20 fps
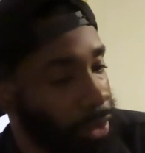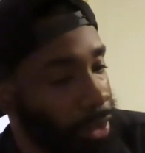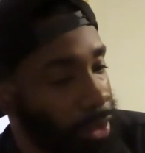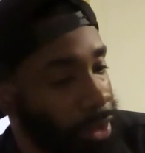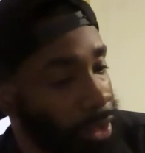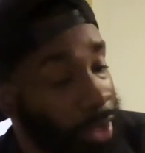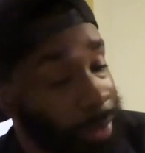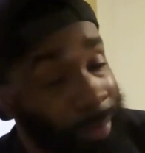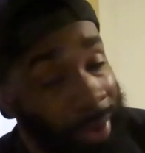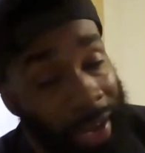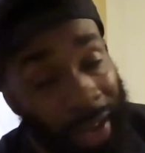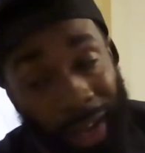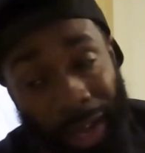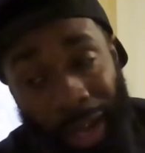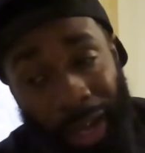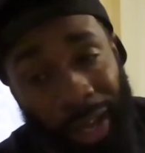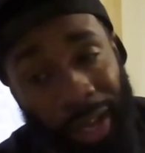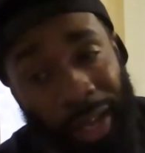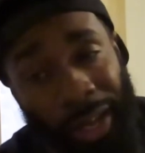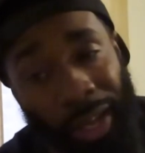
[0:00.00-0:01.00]
Yeah, man,
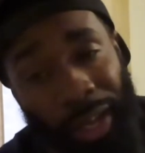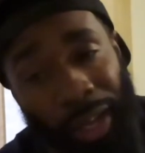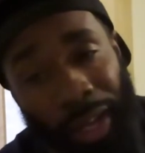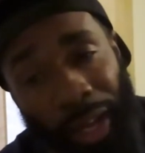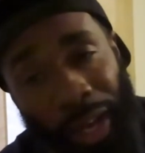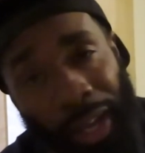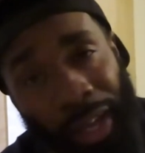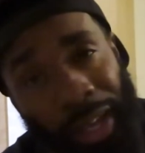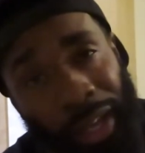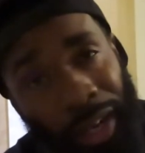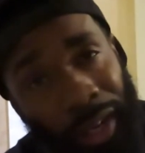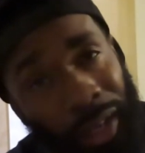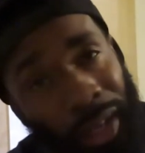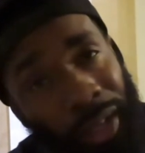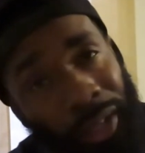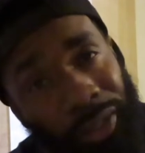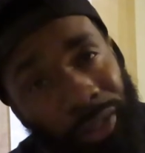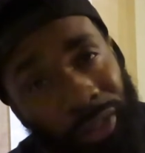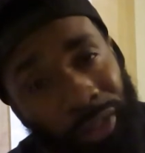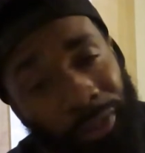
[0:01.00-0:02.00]
I had a
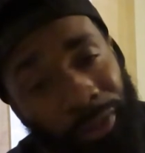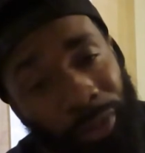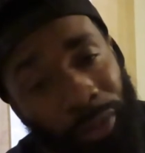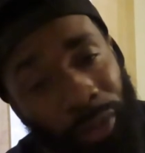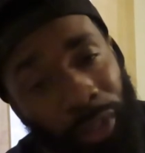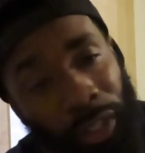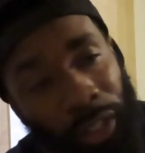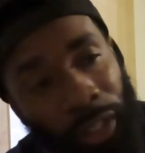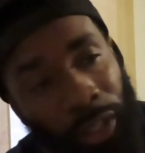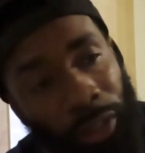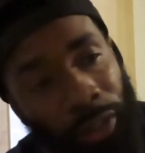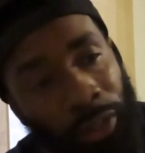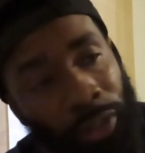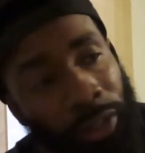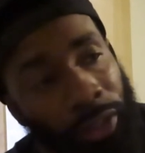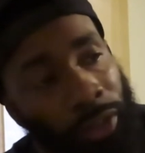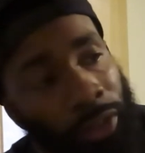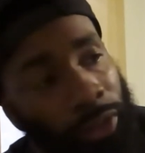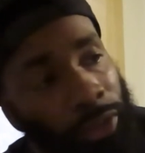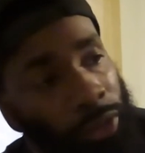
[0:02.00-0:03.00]
lot of stuff going on,
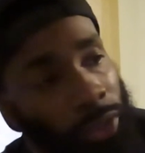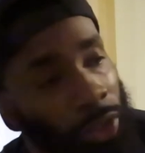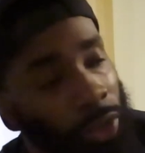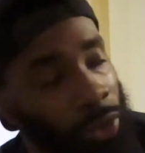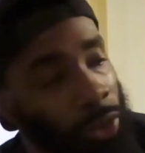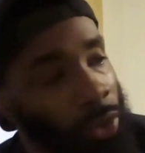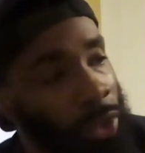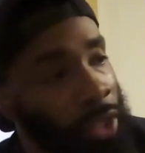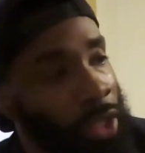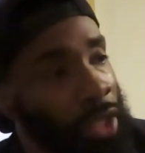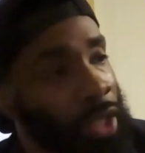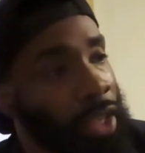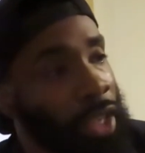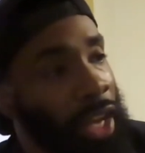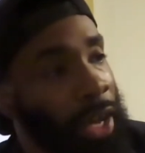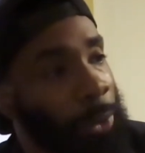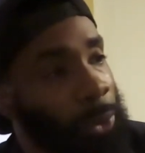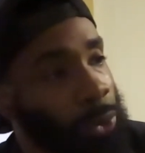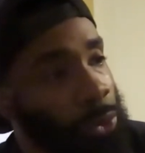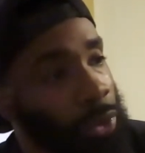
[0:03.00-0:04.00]
so
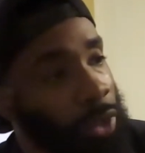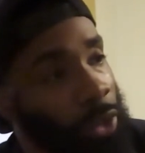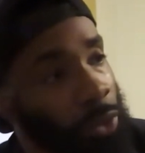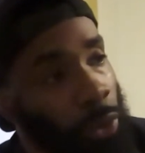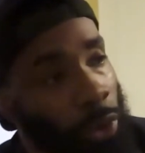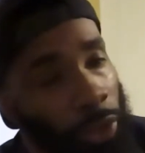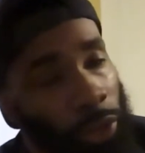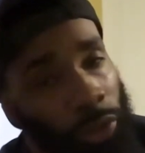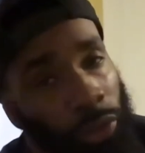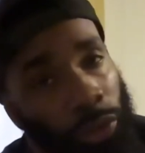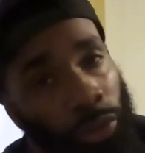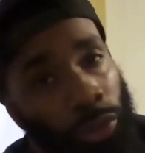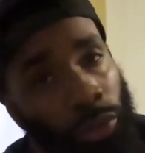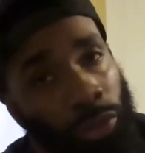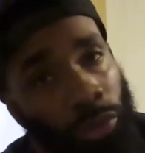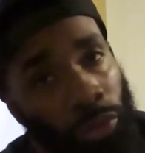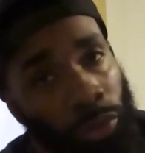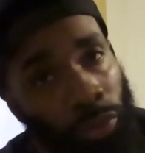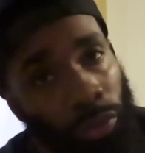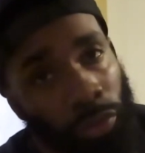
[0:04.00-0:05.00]
I was really working
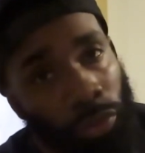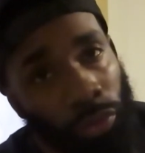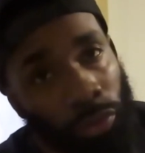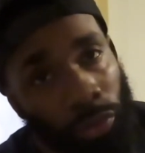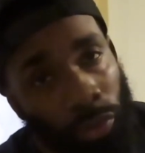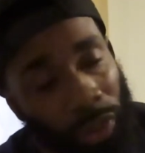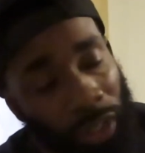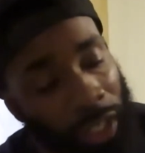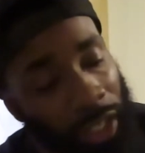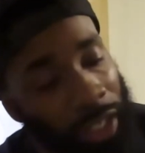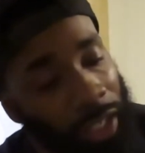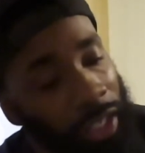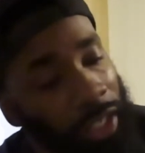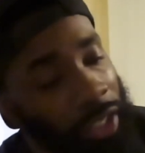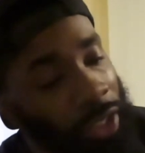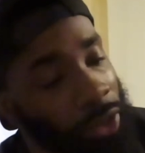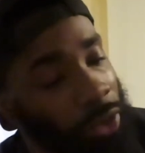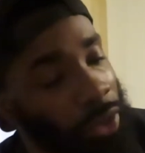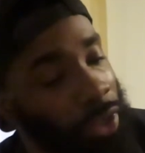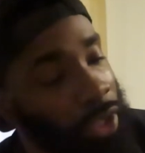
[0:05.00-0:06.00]
through what I
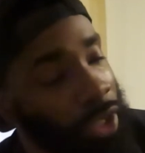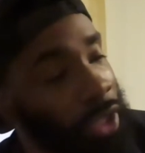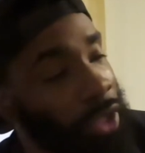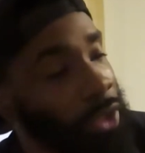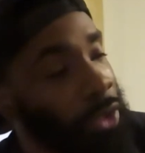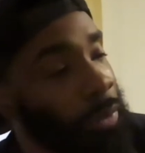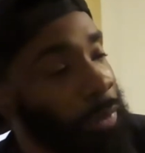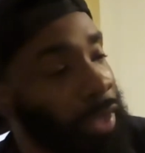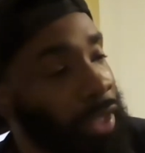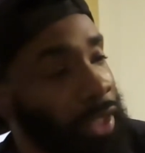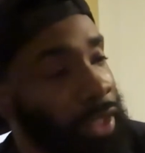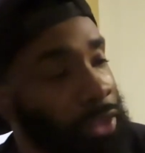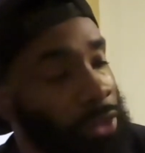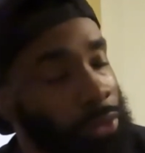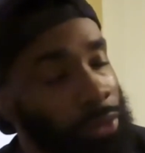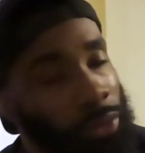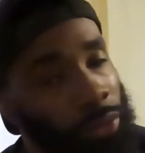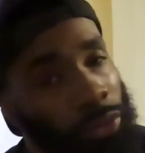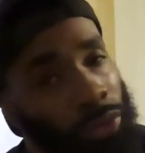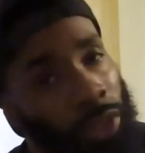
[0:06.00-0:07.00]
had going on, man,
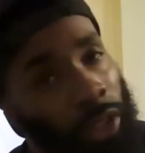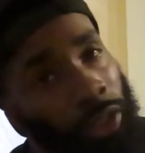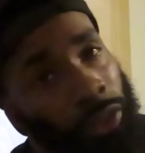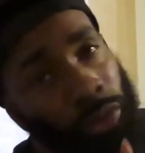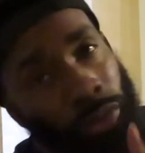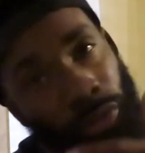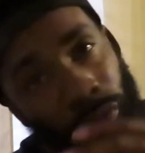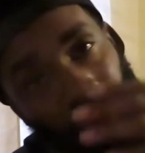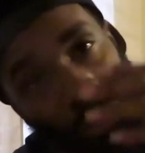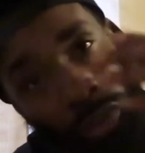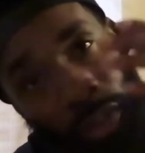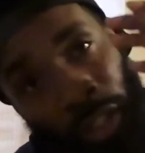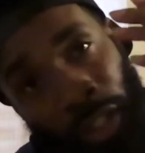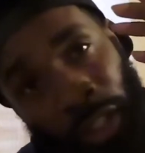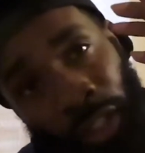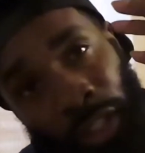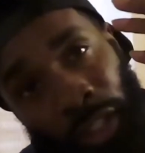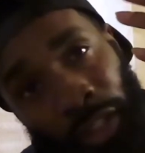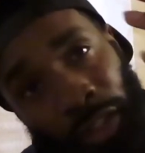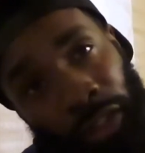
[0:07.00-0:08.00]
to try to
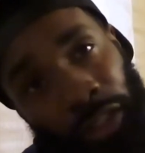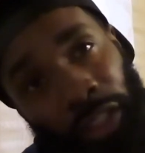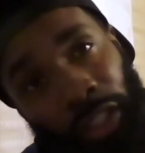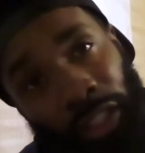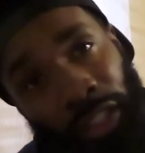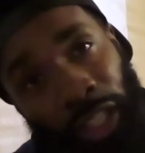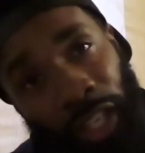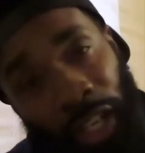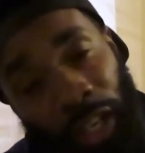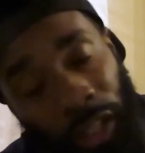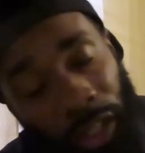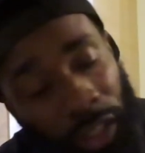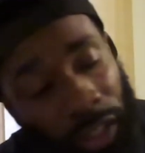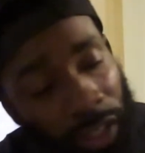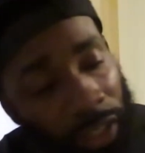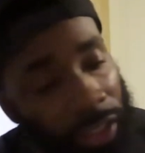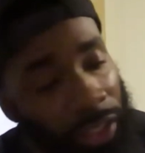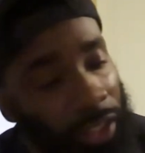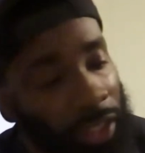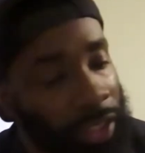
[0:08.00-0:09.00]
get y'all
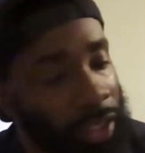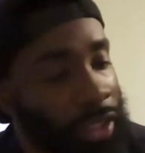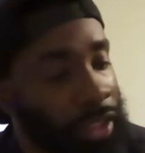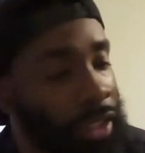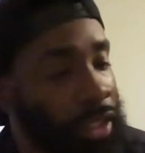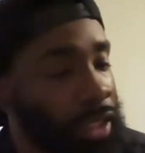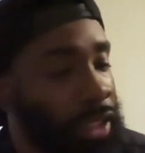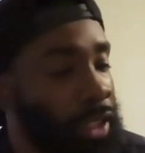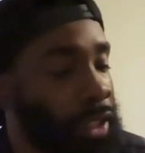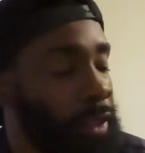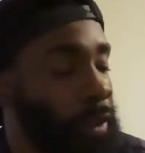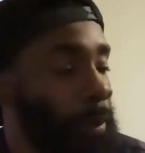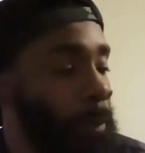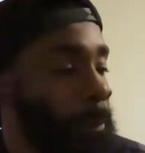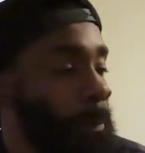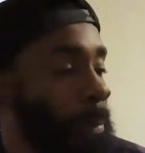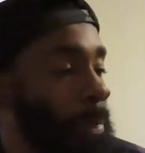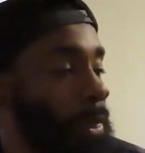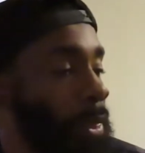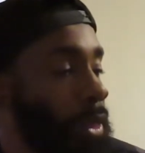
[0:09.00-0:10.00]
content,
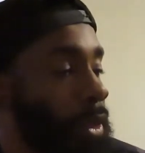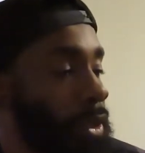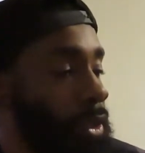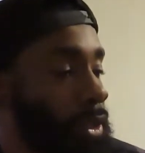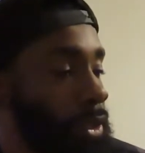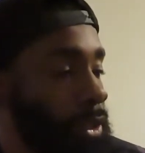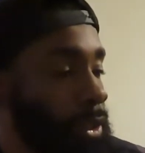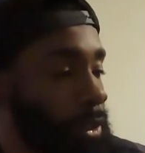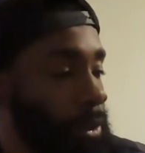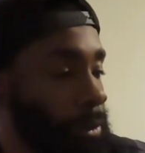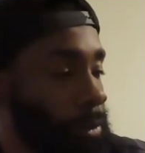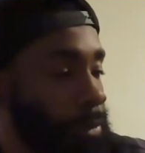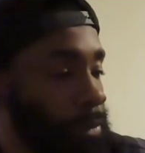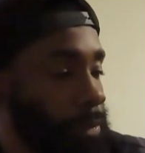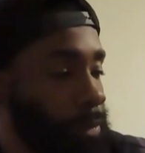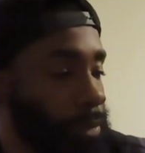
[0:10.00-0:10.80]
and